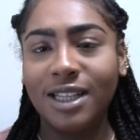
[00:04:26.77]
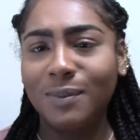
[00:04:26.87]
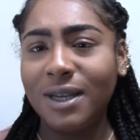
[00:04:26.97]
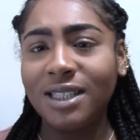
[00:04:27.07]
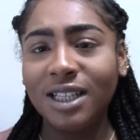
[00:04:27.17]

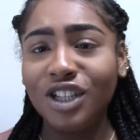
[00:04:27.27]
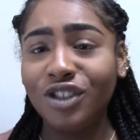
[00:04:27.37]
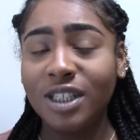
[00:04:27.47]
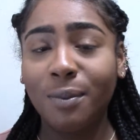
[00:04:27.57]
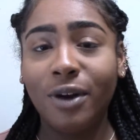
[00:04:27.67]
basically
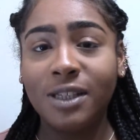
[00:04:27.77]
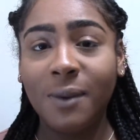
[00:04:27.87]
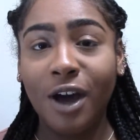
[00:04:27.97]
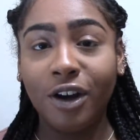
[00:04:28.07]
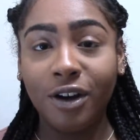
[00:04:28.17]
just a pressed
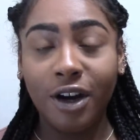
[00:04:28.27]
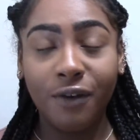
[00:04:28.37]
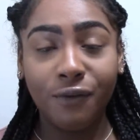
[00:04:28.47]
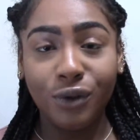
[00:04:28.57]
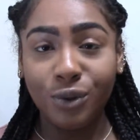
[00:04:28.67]
powder a
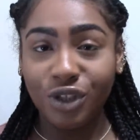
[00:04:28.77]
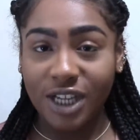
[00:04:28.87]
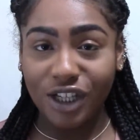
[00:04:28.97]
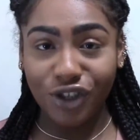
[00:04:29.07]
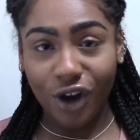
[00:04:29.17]
few
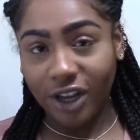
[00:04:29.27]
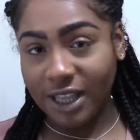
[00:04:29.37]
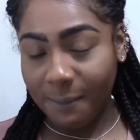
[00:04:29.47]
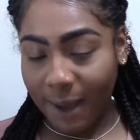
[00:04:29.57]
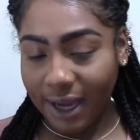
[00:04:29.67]
shades darker
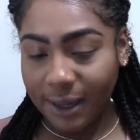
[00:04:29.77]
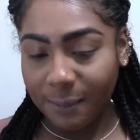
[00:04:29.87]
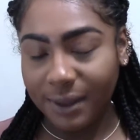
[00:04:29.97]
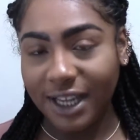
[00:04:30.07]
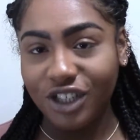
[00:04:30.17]
than my
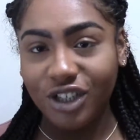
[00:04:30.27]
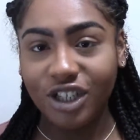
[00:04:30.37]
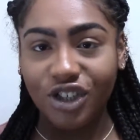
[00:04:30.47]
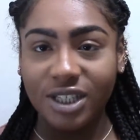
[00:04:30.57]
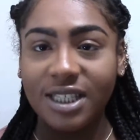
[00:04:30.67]

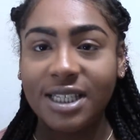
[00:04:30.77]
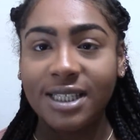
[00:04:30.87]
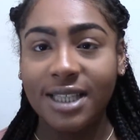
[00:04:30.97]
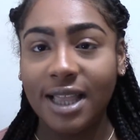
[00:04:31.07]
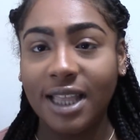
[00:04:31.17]
complexion, just to
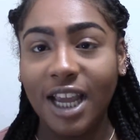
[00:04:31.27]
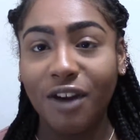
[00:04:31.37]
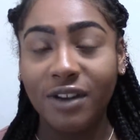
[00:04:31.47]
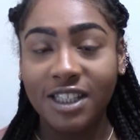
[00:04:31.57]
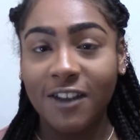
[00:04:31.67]
set the
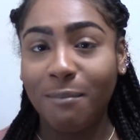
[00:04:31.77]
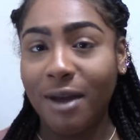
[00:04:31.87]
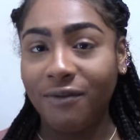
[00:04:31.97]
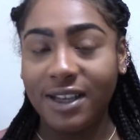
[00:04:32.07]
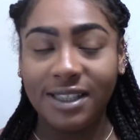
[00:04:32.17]
areas of
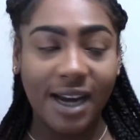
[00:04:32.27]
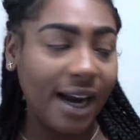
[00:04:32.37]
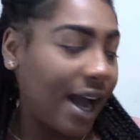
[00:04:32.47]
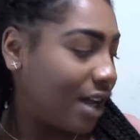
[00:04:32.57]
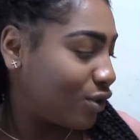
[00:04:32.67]
my face that I
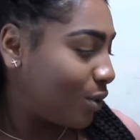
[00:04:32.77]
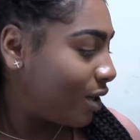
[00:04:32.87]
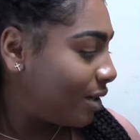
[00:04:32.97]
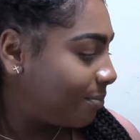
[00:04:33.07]
contoured.